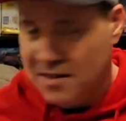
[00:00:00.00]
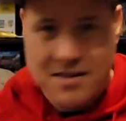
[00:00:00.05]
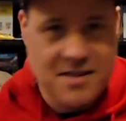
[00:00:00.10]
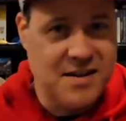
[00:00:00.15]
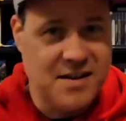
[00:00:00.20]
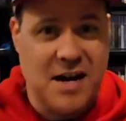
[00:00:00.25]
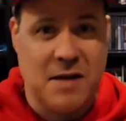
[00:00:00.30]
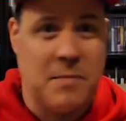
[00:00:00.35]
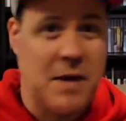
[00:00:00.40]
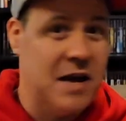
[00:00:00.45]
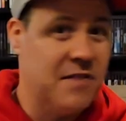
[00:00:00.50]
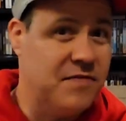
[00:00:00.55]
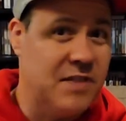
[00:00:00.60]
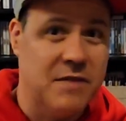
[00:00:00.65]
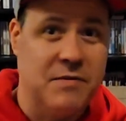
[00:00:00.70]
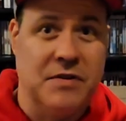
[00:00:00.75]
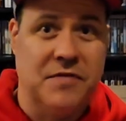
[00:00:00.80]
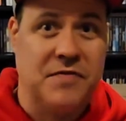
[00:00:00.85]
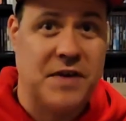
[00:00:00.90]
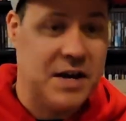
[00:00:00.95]
Not my
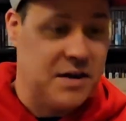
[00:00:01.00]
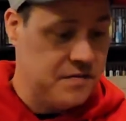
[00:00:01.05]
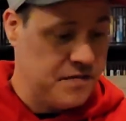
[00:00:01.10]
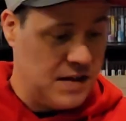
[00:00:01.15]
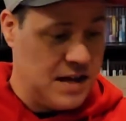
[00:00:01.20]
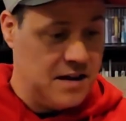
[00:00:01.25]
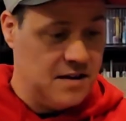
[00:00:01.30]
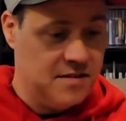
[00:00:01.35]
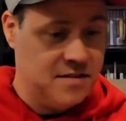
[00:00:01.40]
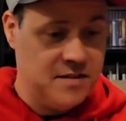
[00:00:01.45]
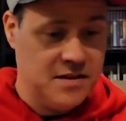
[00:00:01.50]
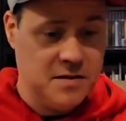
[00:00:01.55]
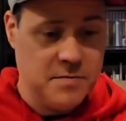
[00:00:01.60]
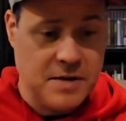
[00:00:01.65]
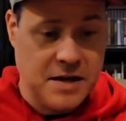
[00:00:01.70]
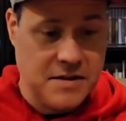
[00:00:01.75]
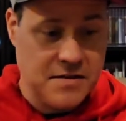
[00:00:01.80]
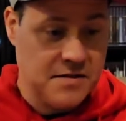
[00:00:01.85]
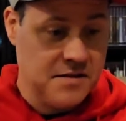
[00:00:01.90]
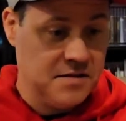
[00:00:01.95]
favorite Final Fantasy,
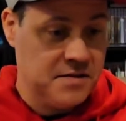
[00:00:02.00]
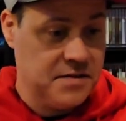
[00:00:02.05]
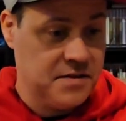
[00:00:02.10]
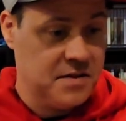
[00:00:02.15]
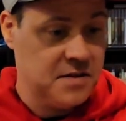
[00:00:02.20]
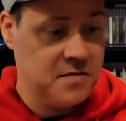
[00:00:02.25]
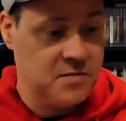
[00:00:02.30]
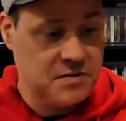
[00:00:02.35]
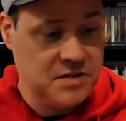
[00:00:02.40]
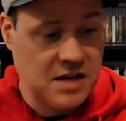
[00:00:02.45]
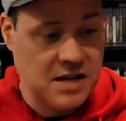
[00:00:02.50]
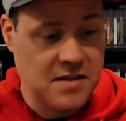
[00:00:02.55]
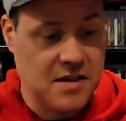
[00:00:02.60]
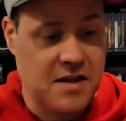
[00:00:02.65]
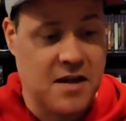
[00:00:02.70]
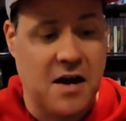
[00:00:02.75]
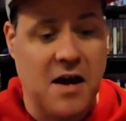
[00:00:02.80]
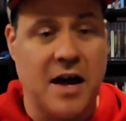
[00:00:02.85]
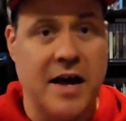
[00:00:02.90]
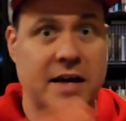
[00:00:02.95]
but take the
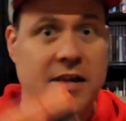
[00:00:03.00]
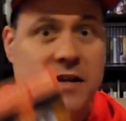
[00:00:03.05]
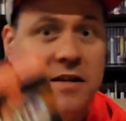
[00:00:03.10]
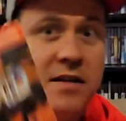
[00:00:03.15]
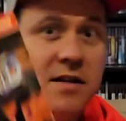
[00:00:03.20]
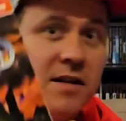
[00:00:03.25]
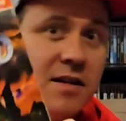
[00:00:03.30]
guide.